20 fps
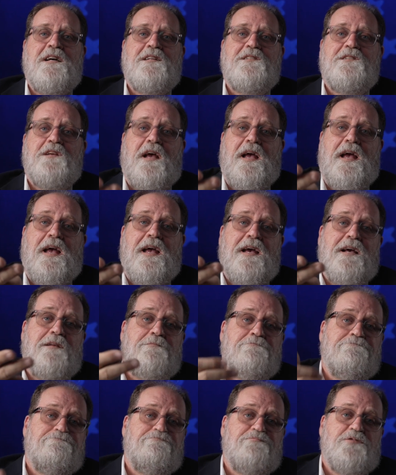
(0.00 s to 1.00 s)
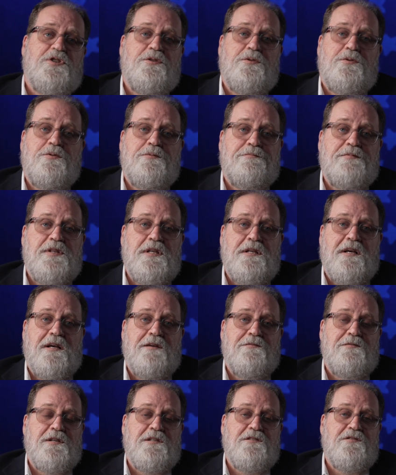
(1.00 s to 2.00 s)
to add to the
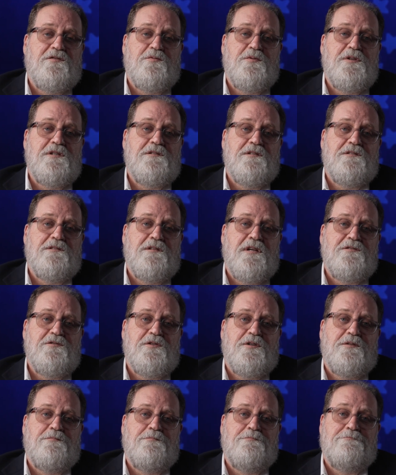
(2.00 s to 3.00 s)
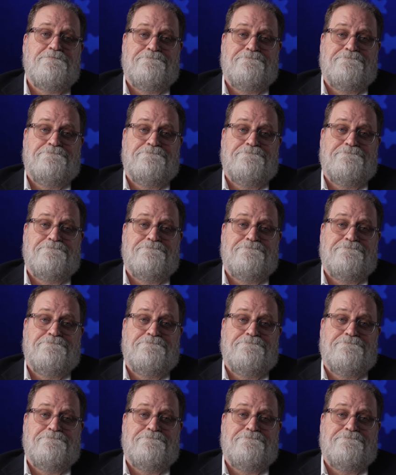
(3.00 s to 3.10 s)
FX3 successor?